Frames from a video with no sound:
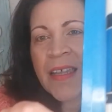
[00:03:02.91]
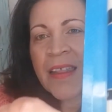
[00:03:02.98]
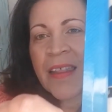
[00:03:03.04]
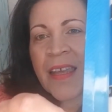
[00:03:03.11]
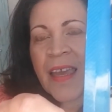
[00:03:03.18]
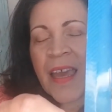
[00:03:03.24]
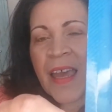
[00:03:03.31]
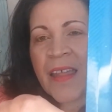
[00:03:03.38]
They
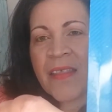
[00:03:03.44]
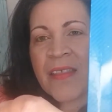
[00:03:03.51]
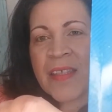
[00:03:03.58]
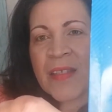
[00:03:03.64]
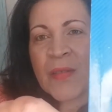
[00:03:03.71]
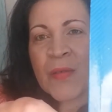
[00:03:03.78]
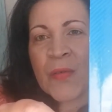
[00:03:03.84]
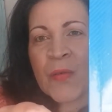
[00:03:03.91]
had
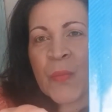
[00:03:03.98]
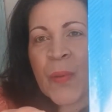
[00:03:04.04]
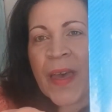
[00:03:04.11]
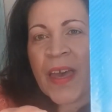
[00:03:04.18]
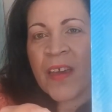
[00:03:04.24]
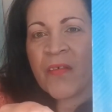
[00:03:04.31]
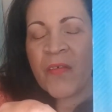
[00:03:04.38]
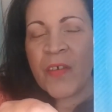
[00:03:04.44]
this
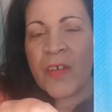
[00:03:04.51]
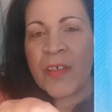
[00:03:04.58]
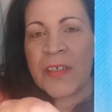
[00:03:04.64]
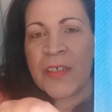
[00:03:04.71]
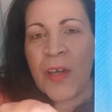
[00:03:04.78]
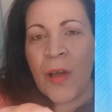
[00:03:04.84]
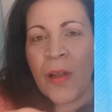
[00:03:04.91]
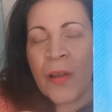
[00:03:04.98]
2-pack for
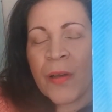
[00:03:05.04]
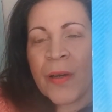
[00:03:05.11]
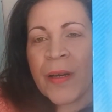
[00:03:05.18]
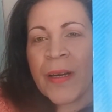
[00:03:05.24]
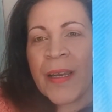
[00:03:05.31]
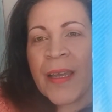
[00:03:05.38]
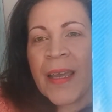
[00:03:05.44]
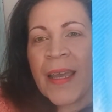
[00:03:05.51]
$1,
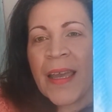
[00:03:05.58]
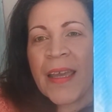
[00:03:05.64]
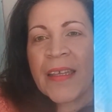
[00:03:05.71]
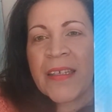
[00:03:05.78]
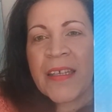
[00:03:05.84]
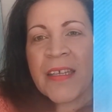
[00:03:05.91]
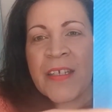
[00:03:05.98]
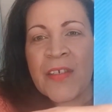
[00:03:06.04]
and
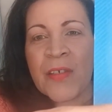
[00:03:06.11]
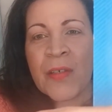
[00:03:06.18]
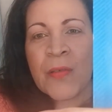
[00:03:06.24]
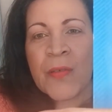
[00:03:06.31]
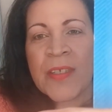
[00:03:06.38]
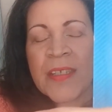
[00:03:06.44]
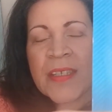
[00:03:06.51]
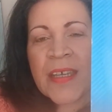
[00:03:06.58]
each glue
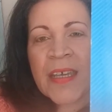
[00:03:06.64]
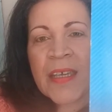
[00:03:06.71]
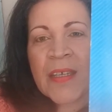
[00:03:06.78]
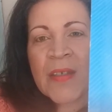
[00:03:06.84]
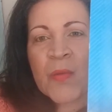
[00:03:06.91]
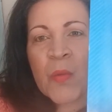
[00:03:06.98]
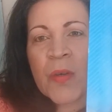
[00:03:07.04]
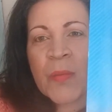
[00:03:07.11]
stick is
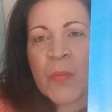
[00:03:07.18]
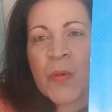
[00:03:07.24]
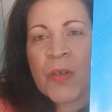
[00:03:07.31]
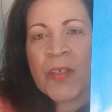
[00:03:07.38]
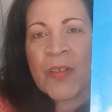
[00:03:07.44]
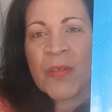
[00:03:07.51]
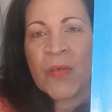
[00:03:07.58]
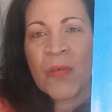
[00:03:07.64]

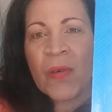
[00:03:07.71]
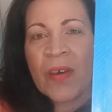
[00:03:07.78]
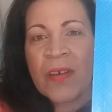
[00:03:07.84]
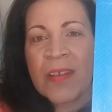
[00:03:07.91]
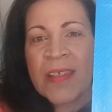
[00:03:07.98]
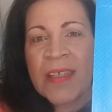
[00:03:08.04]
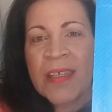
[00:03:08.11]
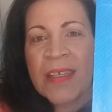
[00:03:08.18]
1.2
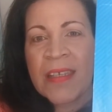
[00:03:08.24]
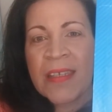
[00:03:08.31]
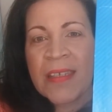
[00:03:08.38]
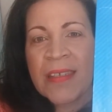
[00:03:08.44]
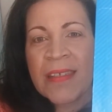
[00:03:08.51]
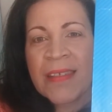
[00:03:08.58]
ounces.